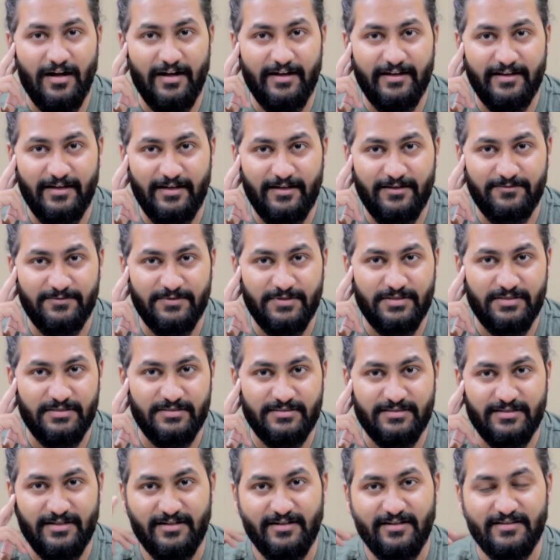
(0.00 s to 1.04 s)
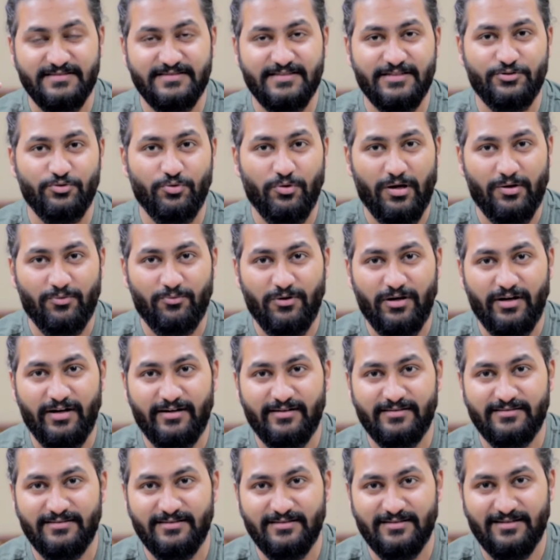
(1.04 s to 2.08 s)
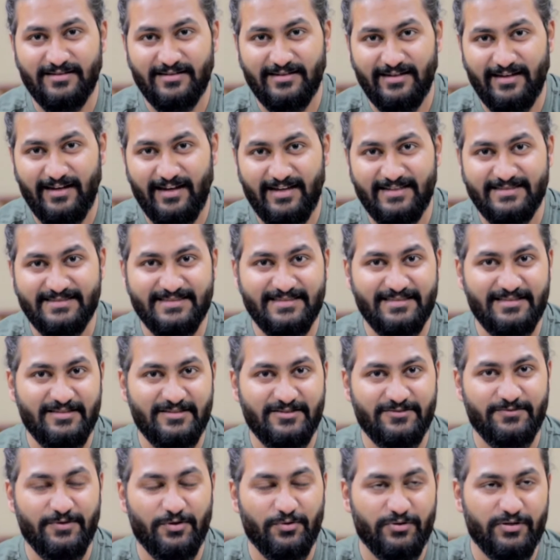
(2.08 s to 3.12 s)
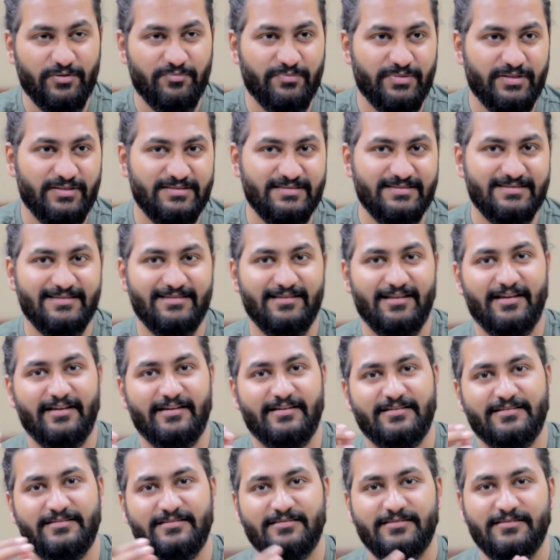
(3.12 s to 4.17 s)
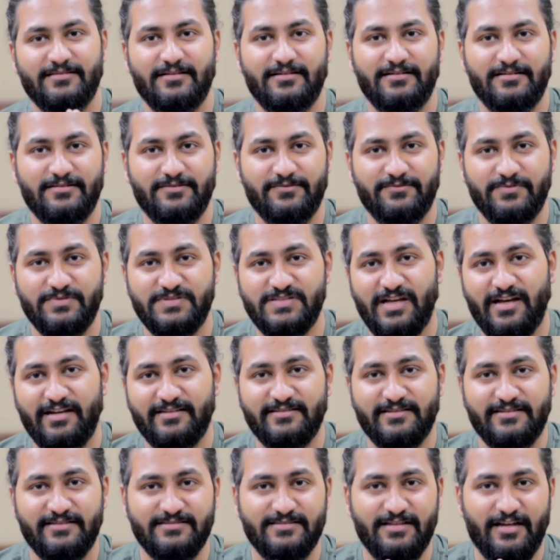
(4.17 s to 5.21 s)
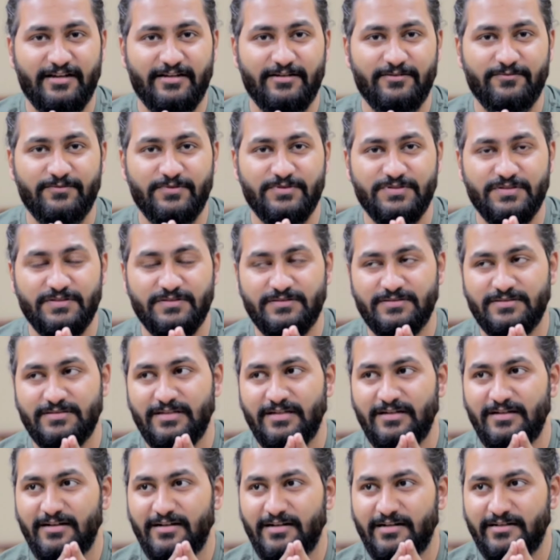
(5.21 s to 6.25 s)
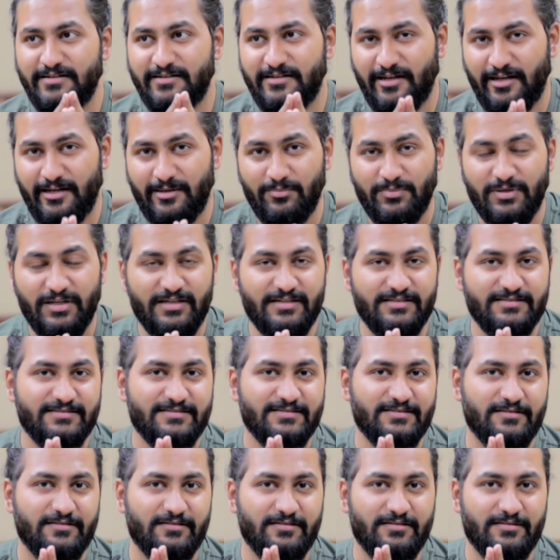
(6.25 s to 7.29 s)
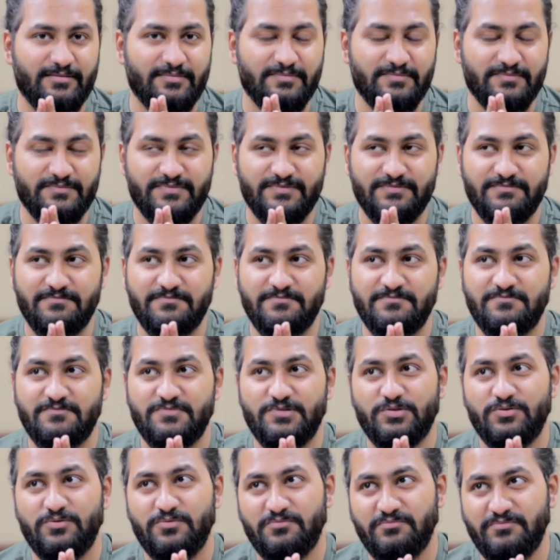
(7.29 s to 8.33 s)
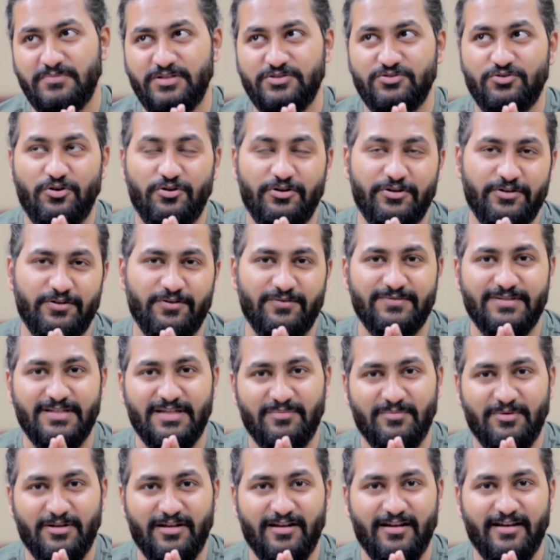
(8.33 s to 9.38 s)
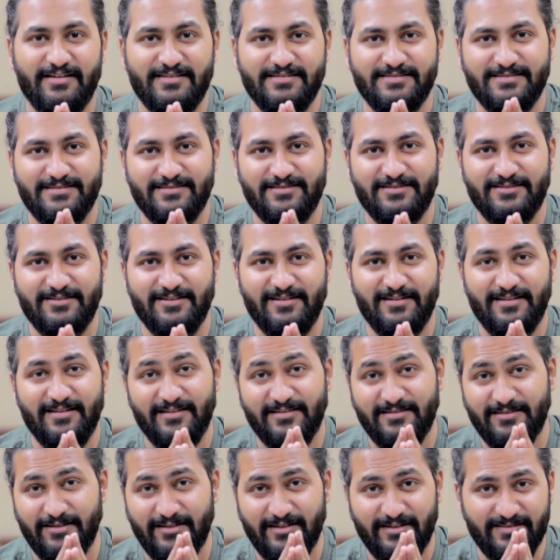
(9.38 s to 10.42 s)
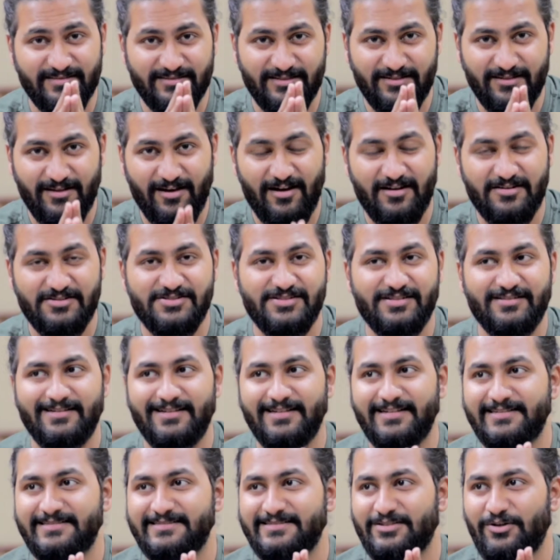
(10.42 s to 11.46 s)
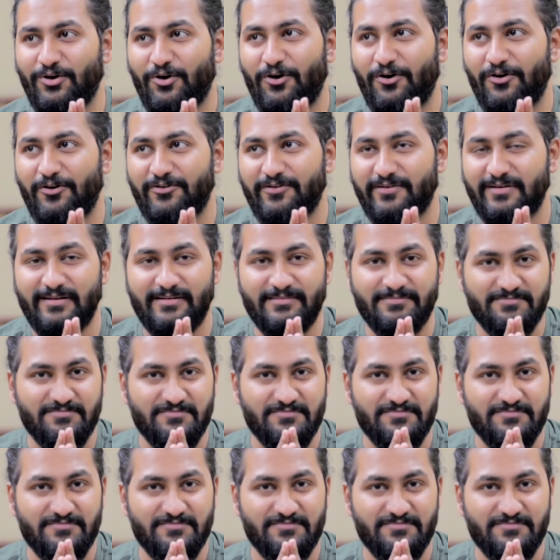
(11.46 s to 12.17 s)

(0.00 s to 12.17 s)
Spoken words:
I have a tendency to acquire the classy fountain pens, like which has a design which is timeless. So majority of them are like certainly in the dark shades or